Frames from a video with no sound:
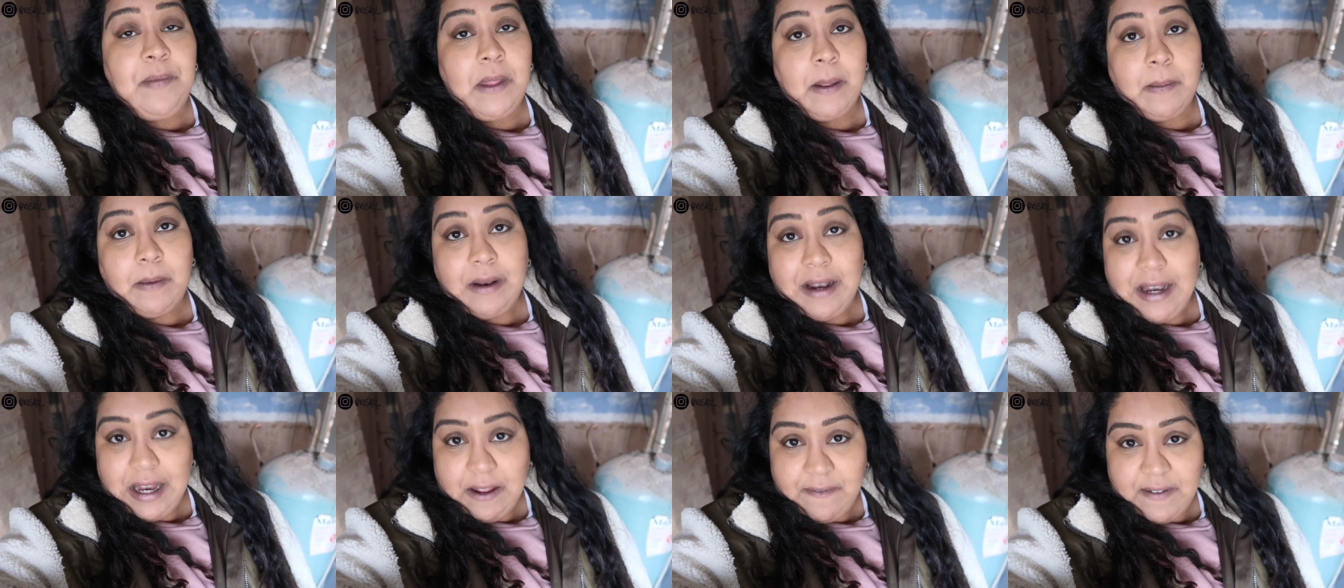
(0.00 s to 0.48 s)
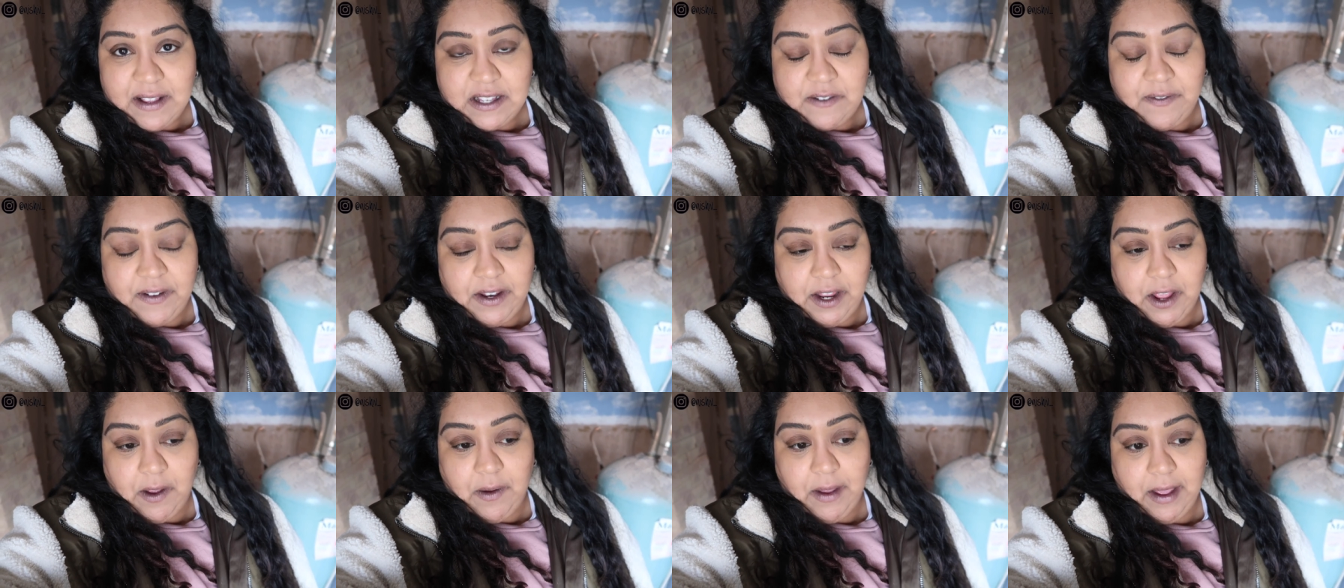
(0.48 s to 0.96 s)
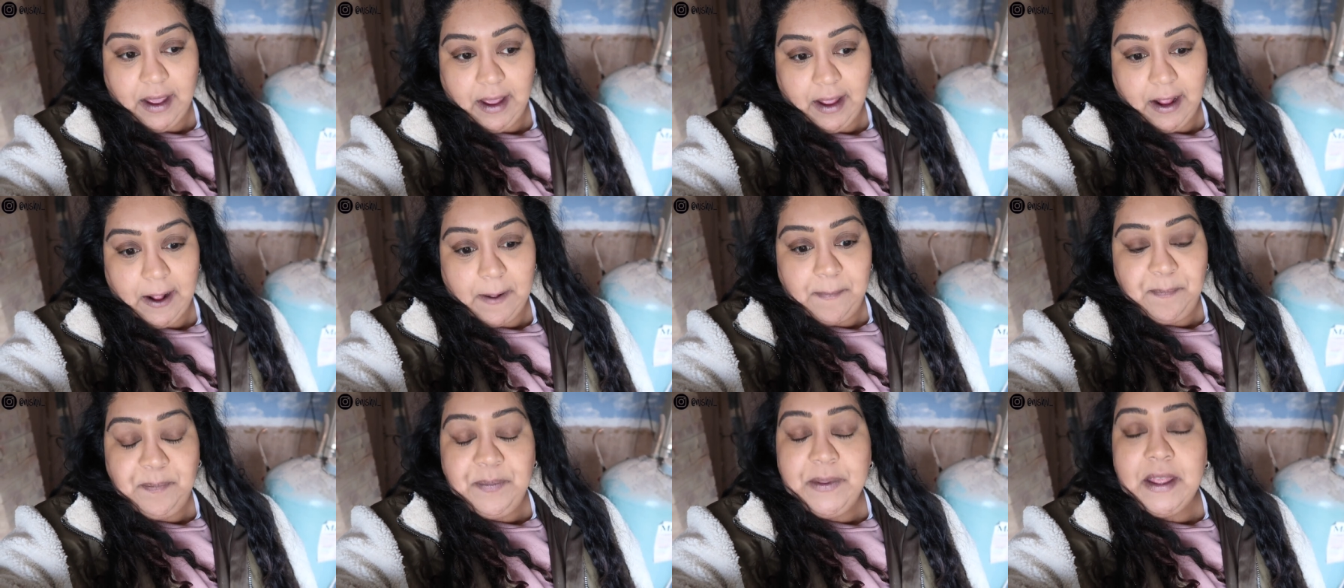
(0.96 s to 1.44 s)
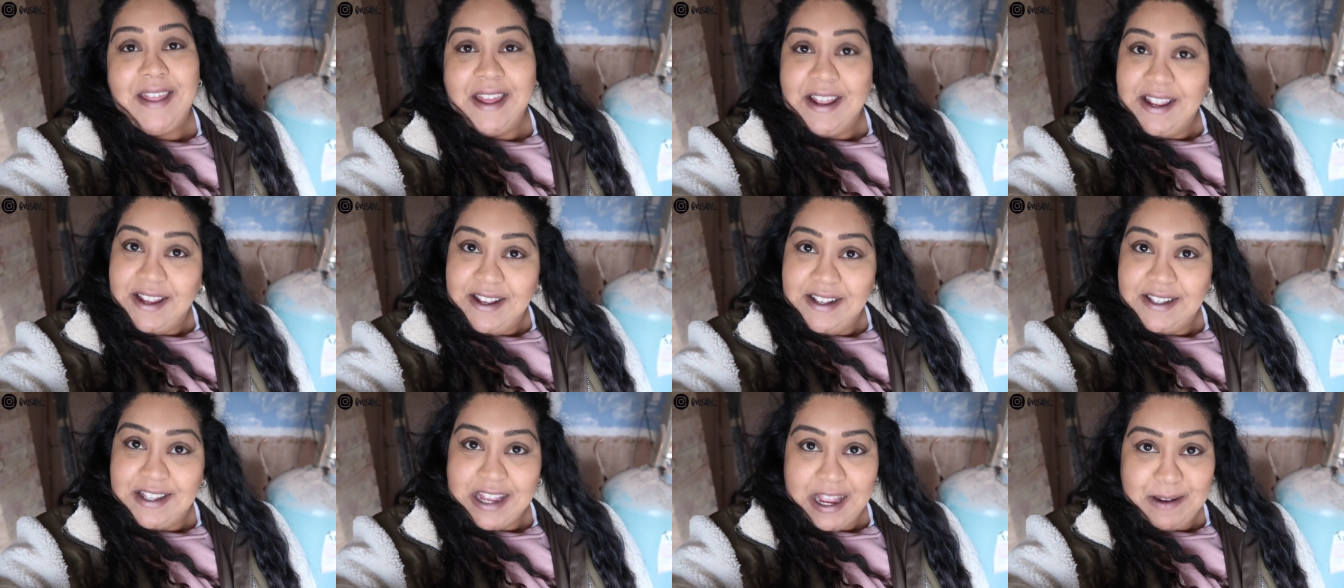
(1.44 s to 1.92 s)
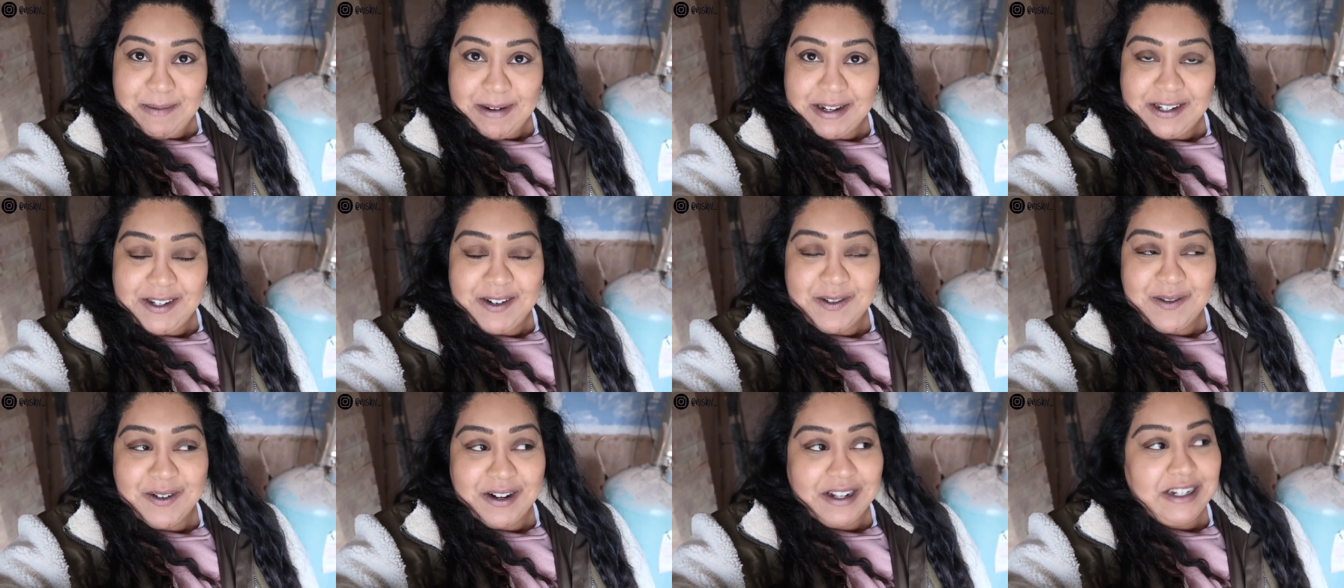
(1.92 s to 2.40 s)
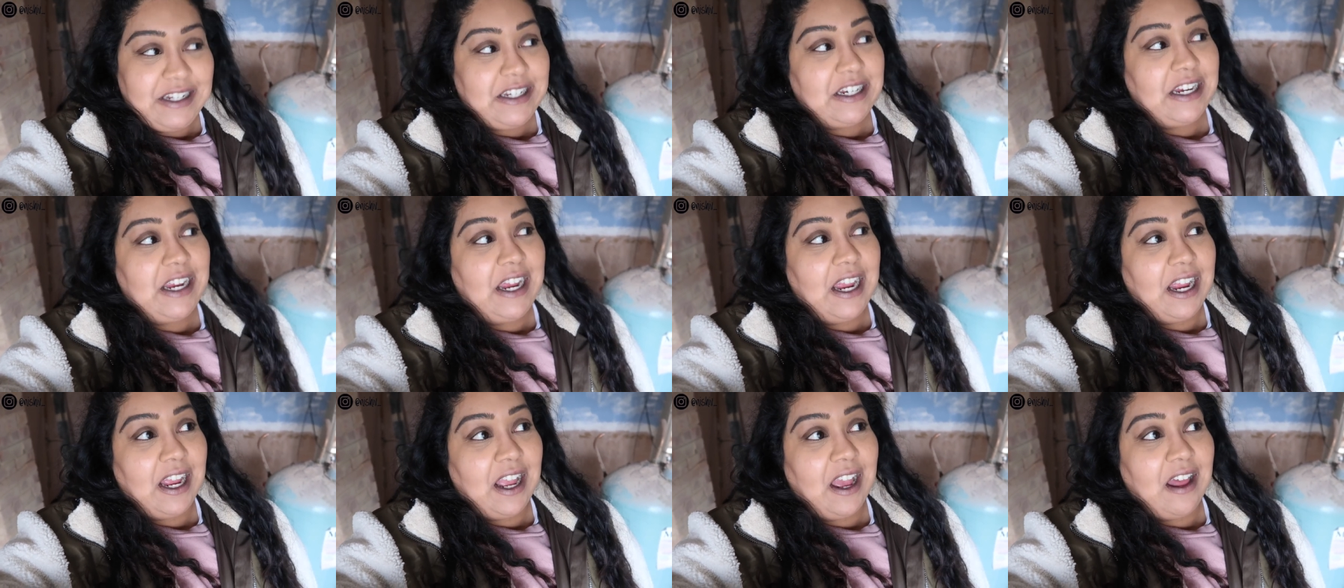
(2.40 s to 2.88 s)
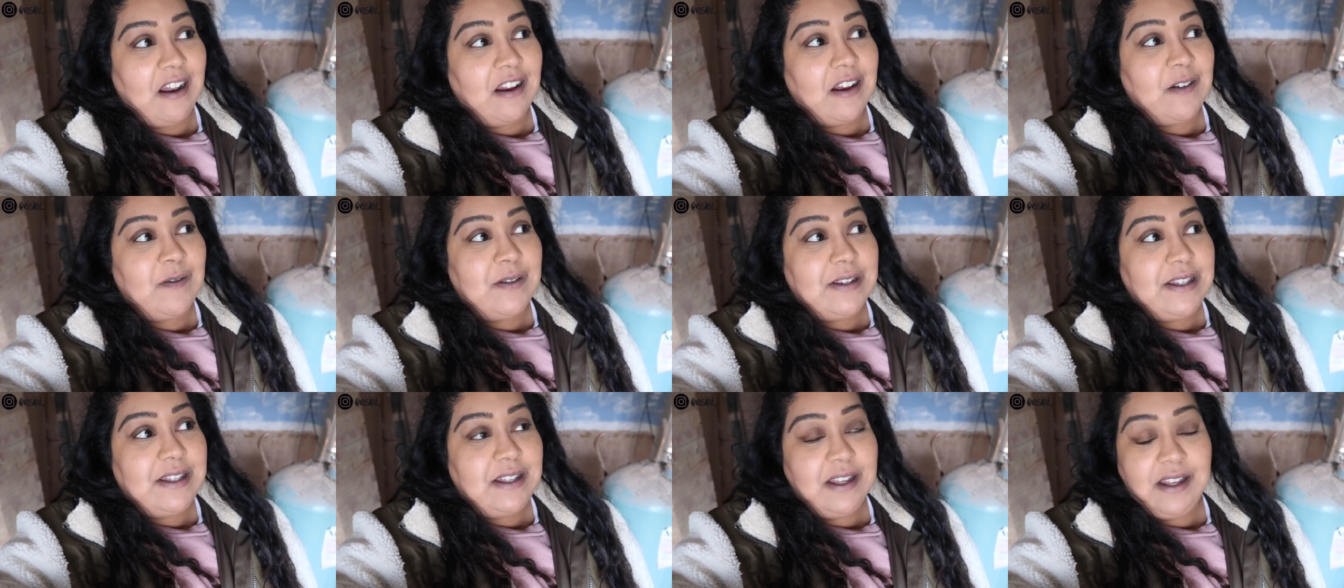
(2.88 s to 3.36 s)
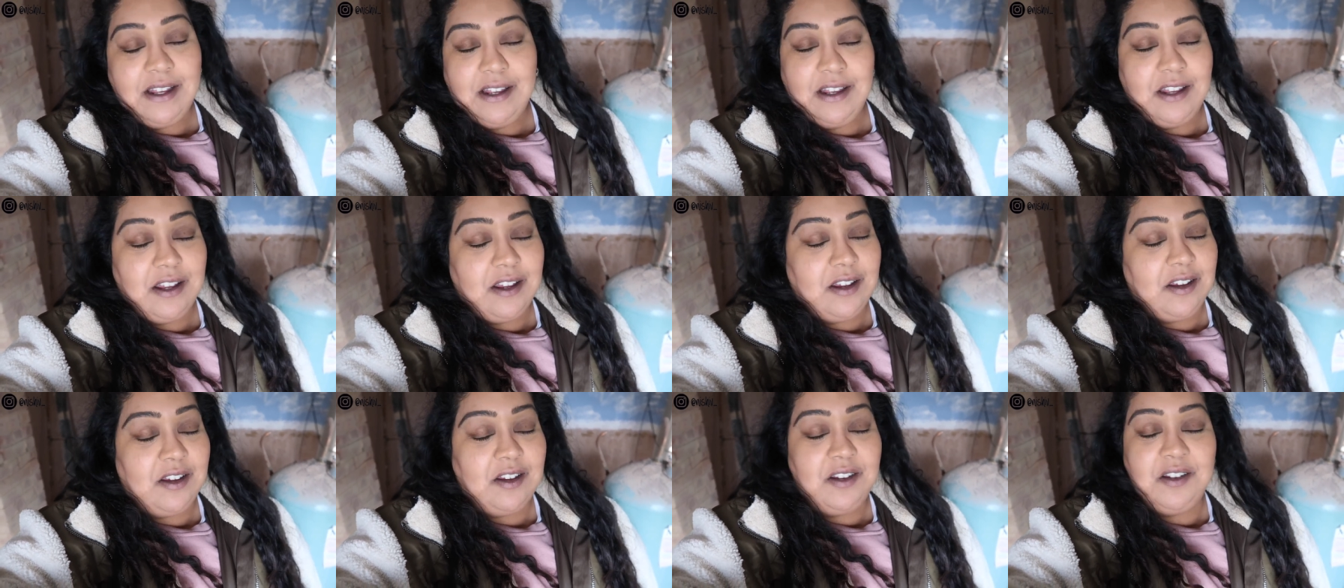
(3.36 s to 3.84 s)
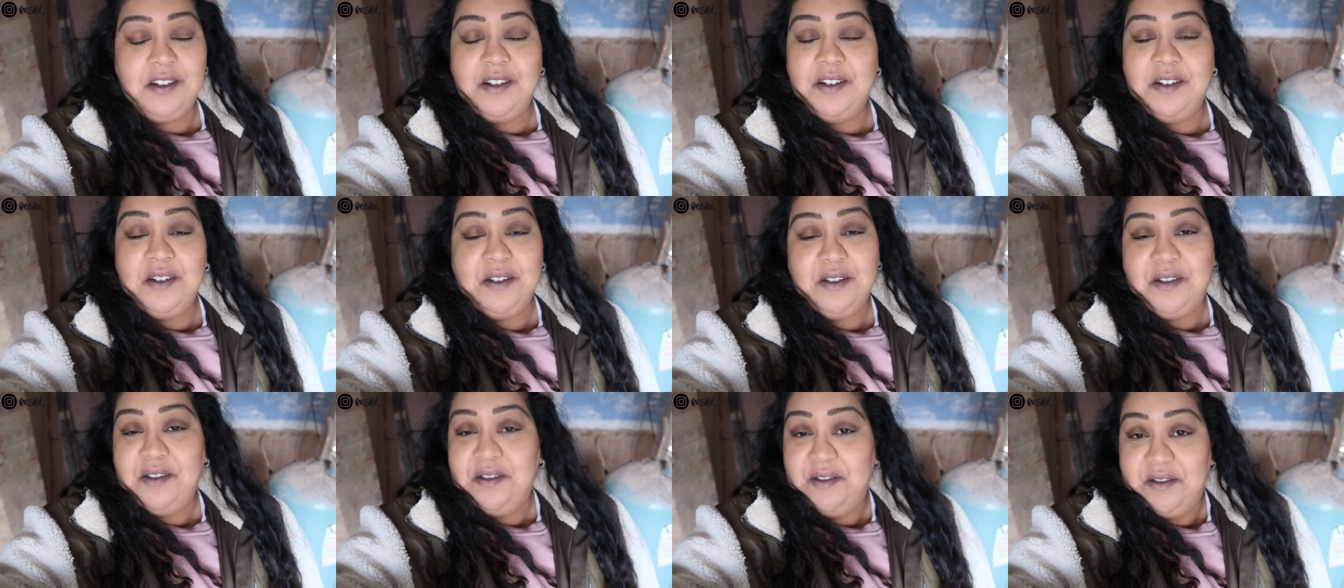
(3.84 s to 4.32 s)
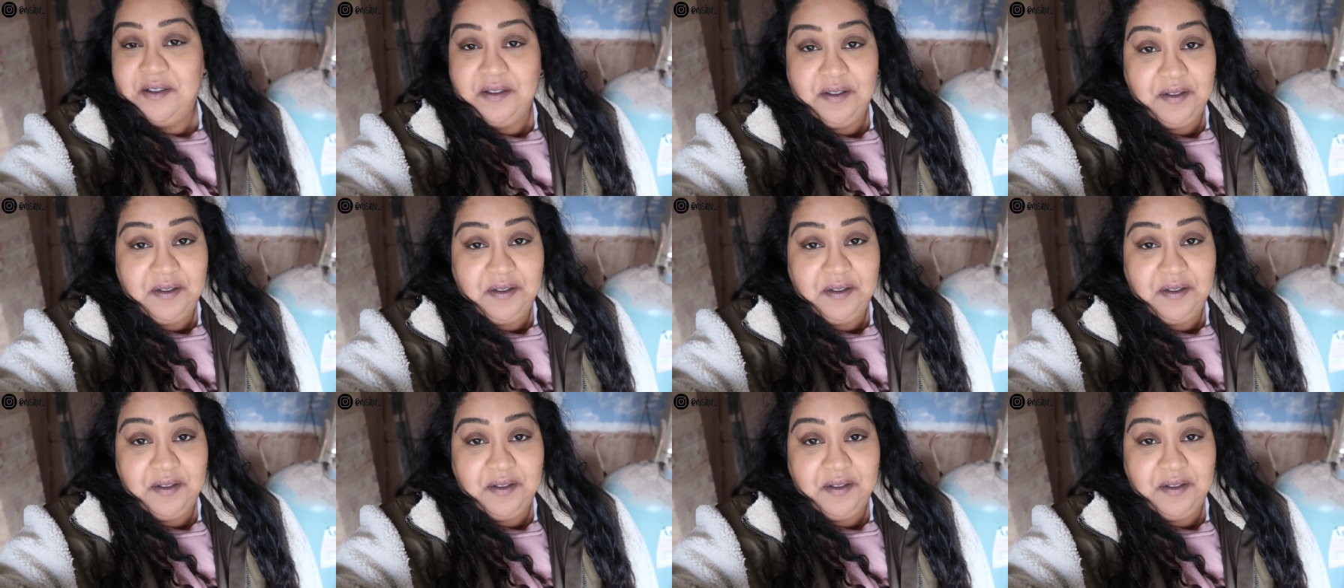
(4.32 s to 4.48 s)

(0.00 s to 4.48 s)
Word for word: I'm going to leave this video here. Thank you so much for watching and I will see